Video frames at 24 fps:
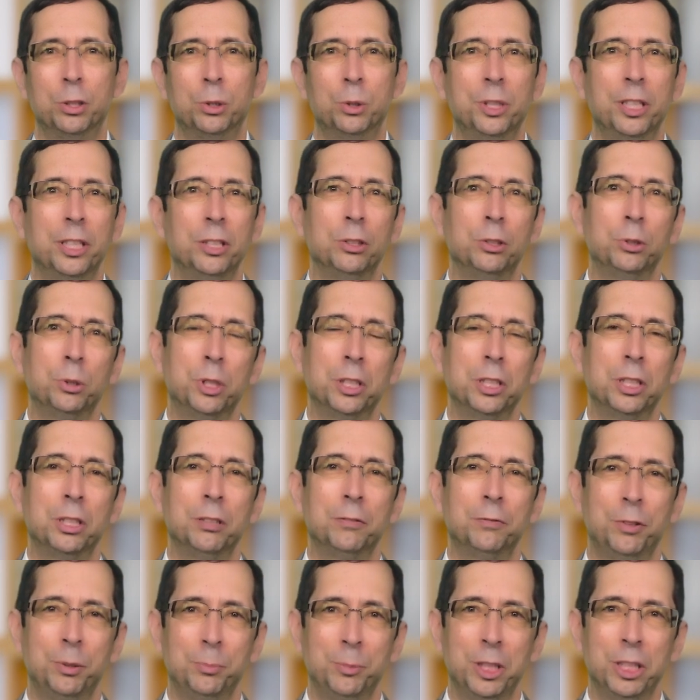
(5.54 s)
degree in nutrition
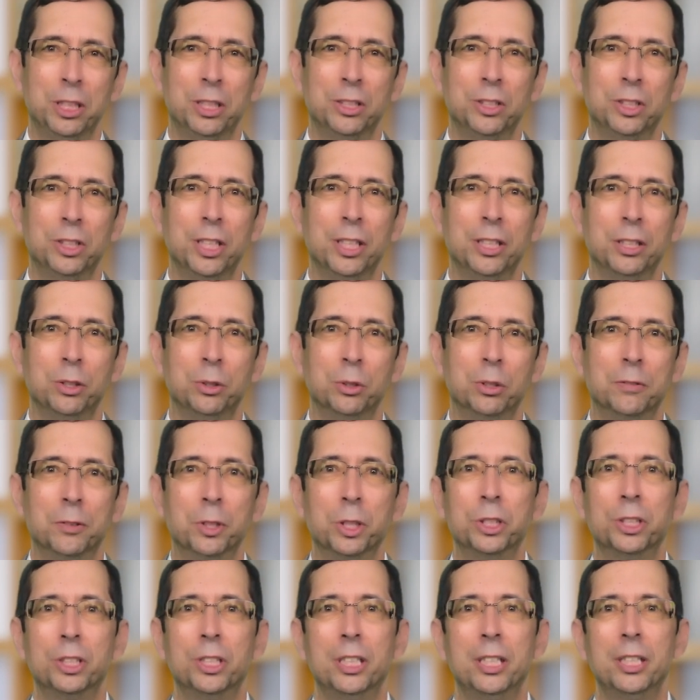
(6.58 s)
from Michigan State
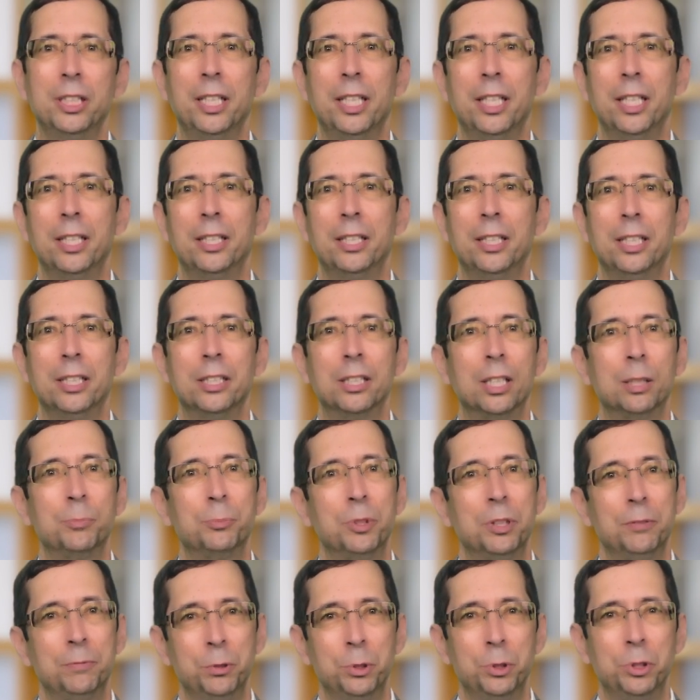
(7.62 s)
University and ended up
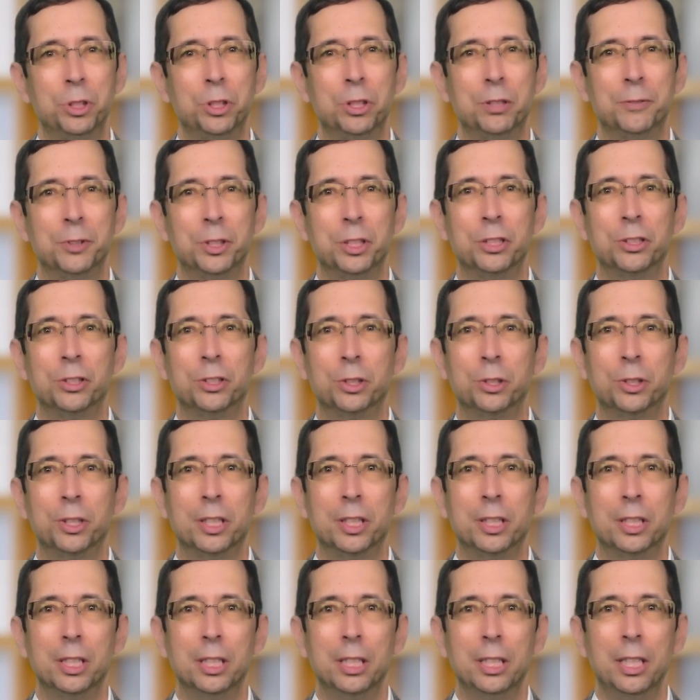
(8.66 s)
in the food service
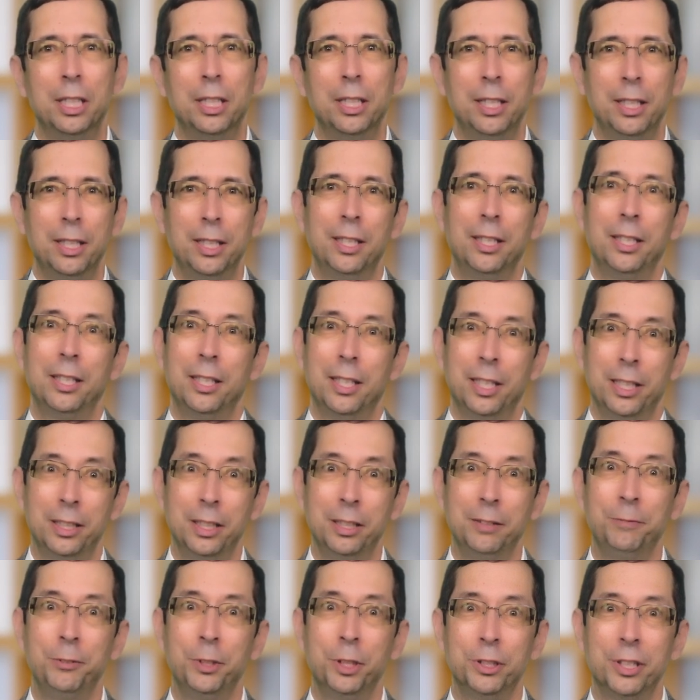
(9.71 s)
industry. I
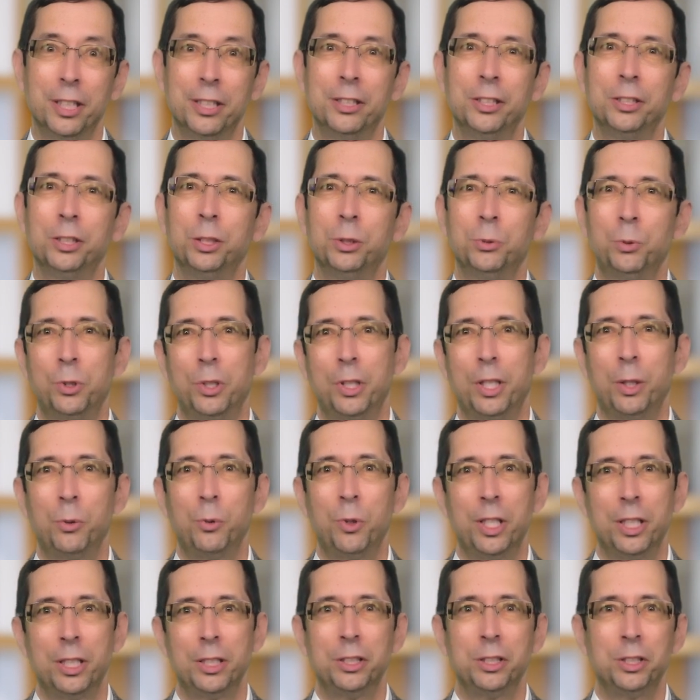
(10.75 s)
didn't feel that this is where I
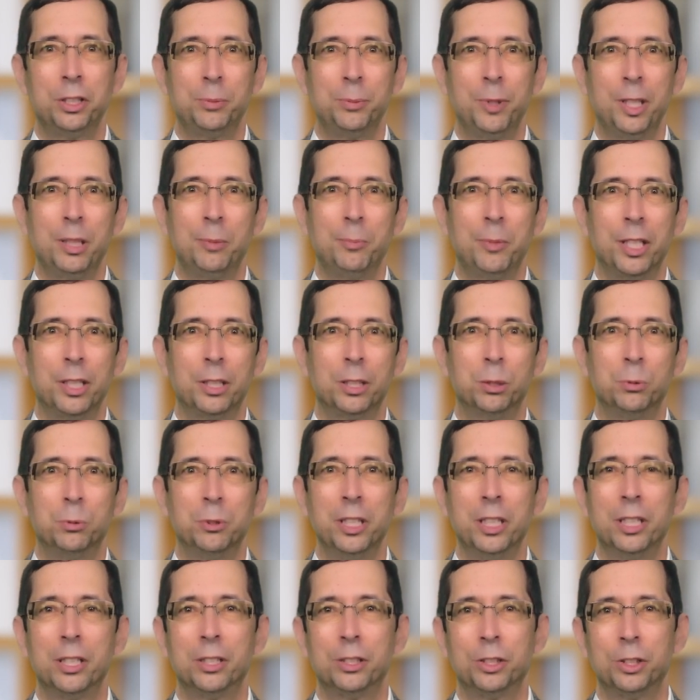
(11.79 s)
wanted to spend my
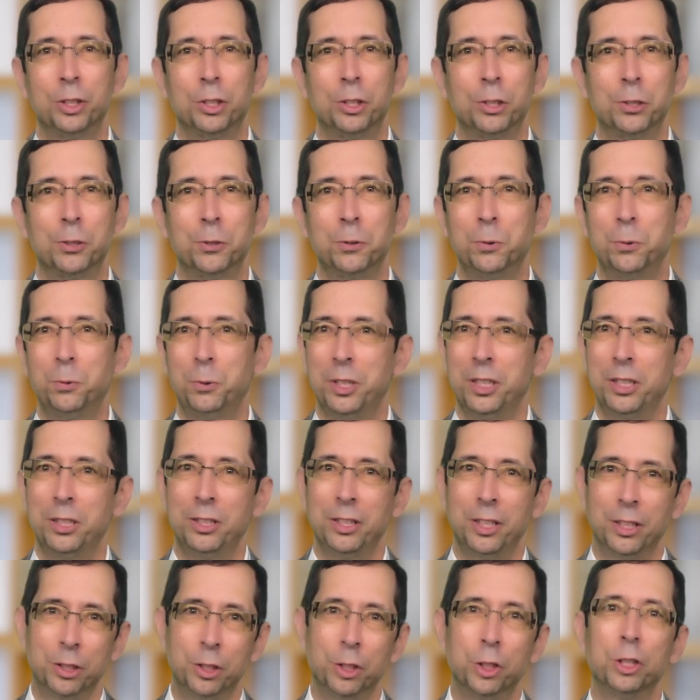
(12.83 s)
career, so with
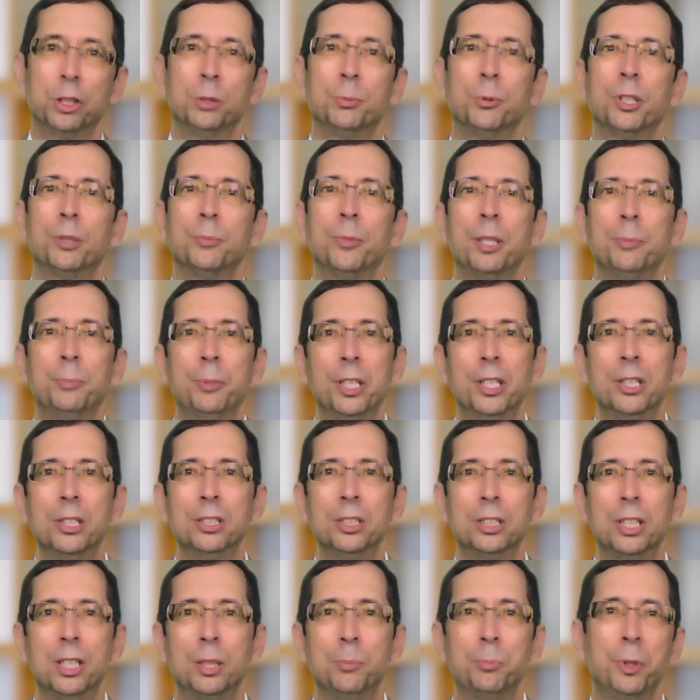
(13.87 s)
the encouragement of my
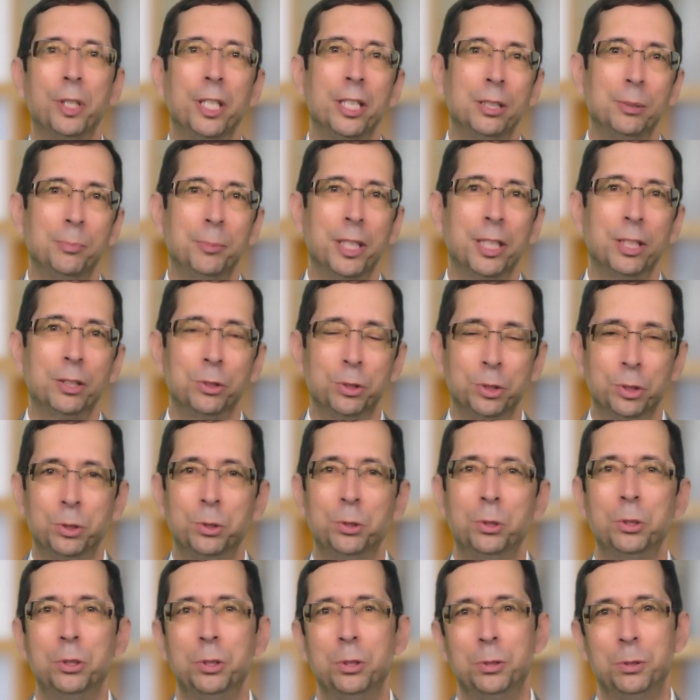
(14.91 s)
parents, I applied to medical
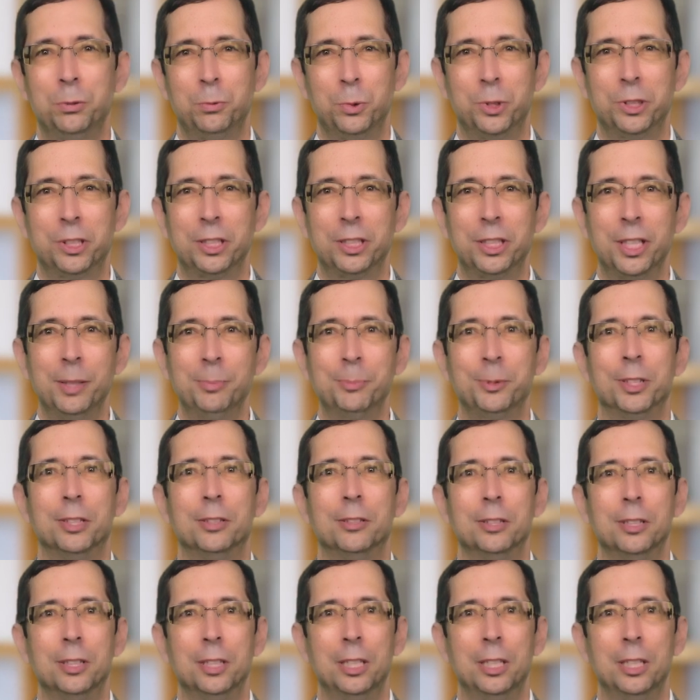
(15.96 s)
school and was accepted.